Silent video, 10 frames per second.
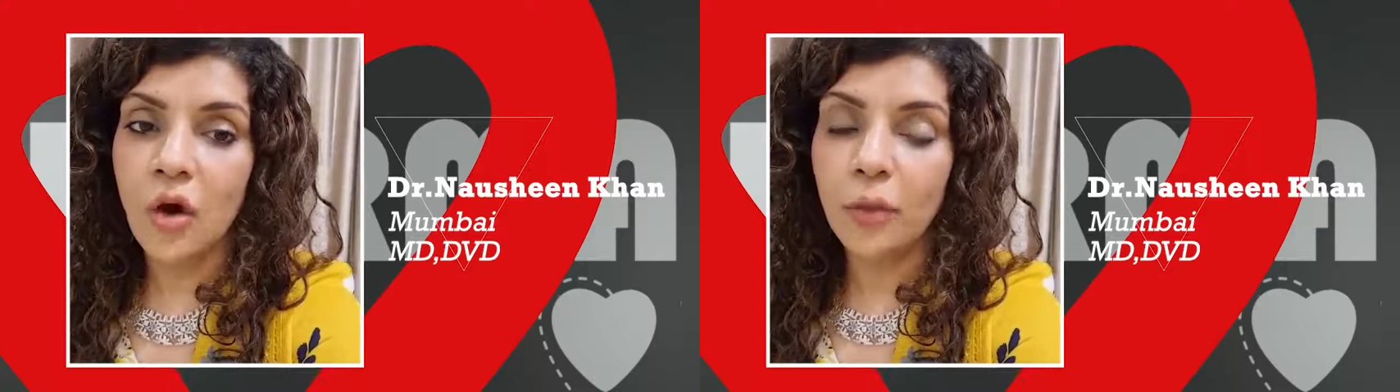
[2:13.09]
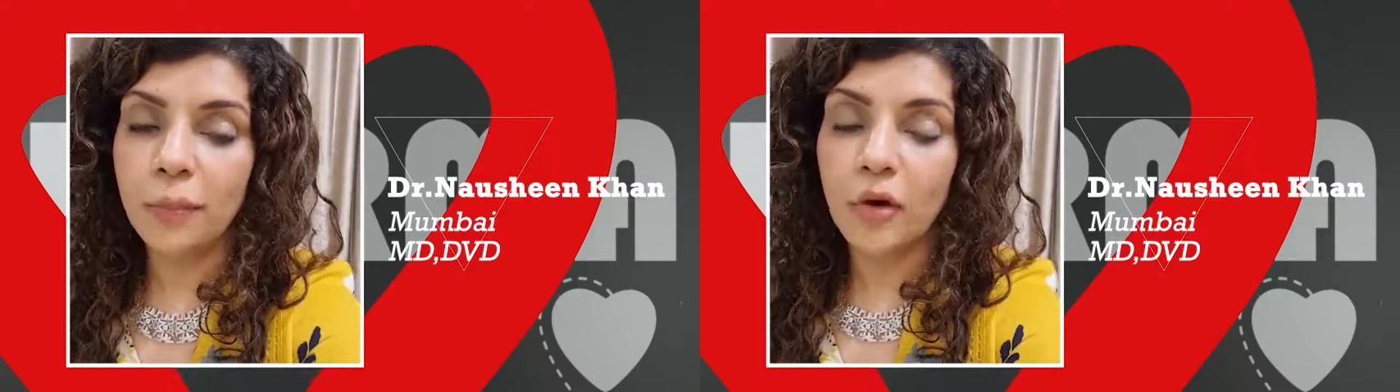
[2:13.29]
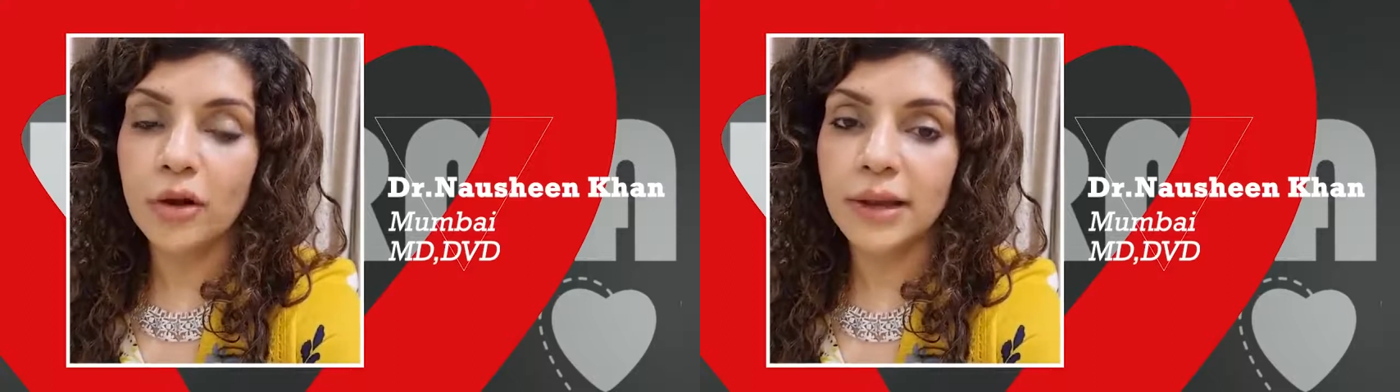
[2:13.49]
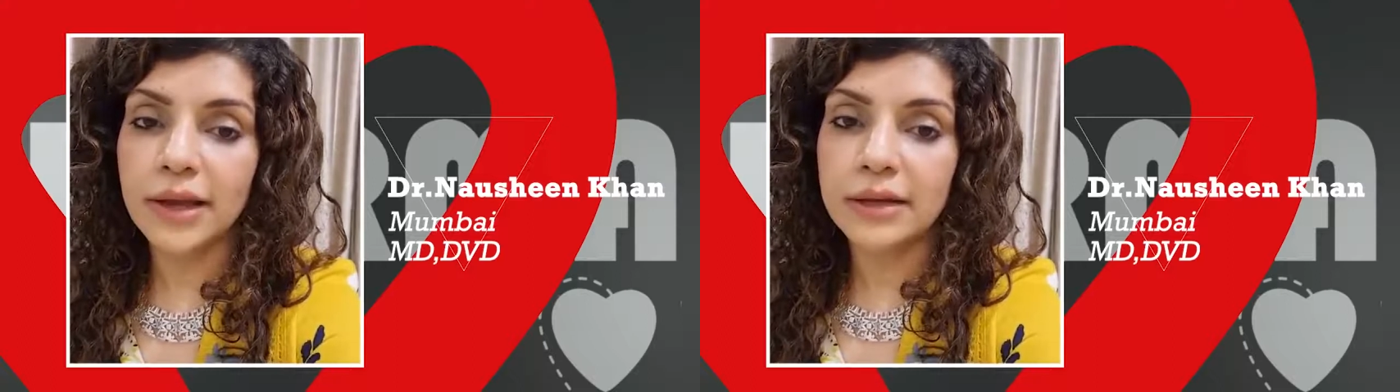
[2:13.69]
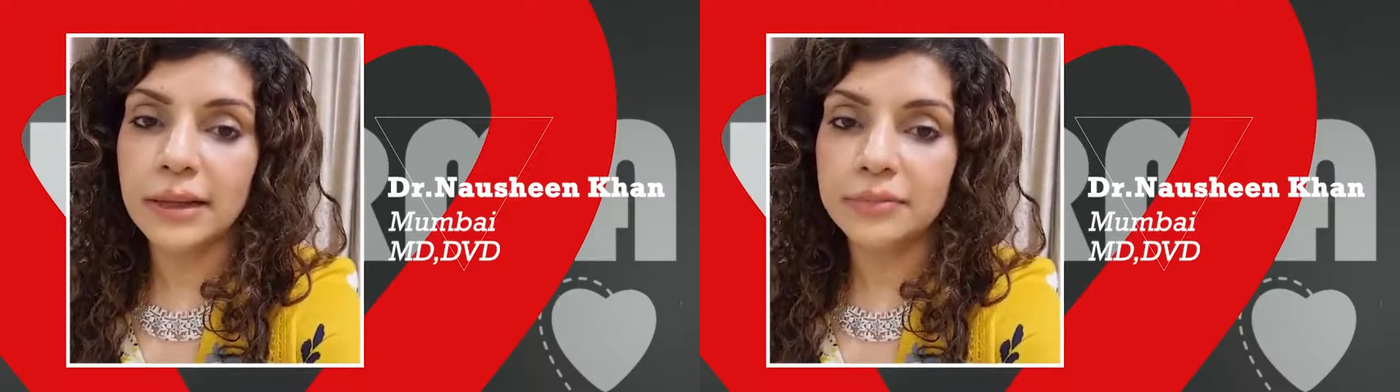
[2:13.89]
Hope all
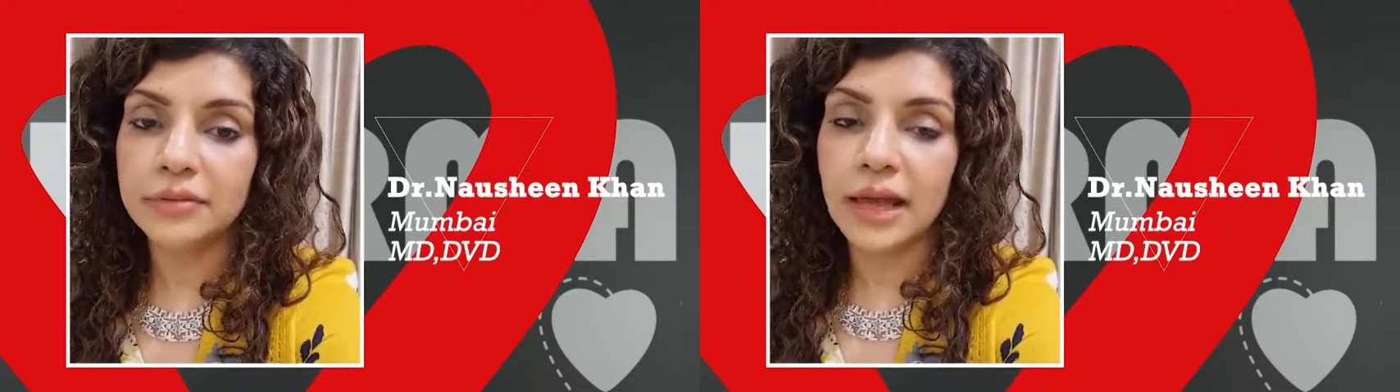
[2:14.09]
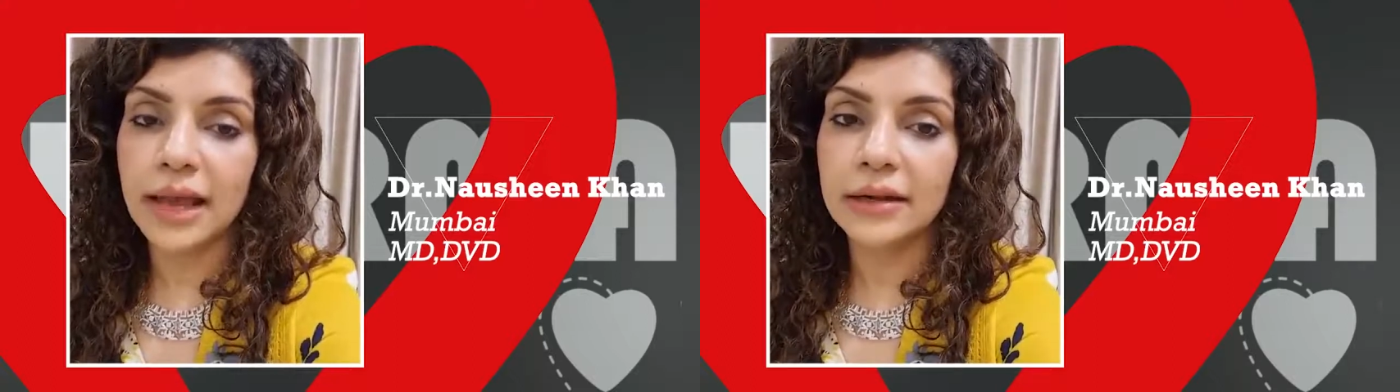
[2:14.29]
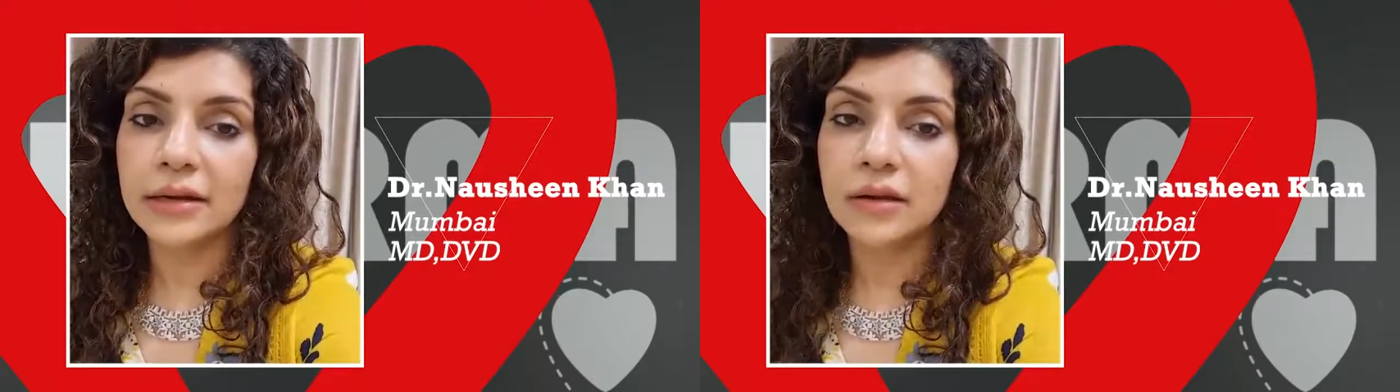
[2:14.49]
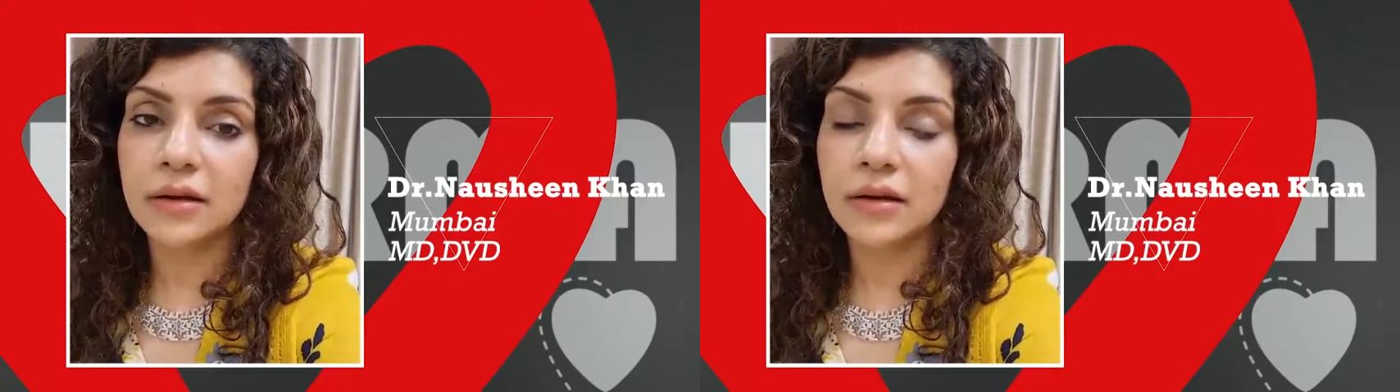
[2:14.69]
my tips and